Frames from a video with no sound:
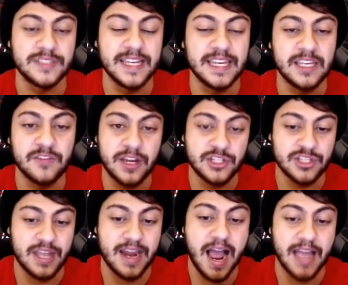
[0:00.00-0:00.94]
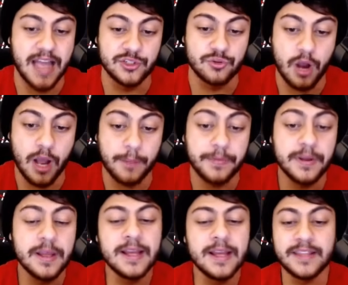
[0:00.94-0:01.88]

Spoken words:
taking advantage of that high drop.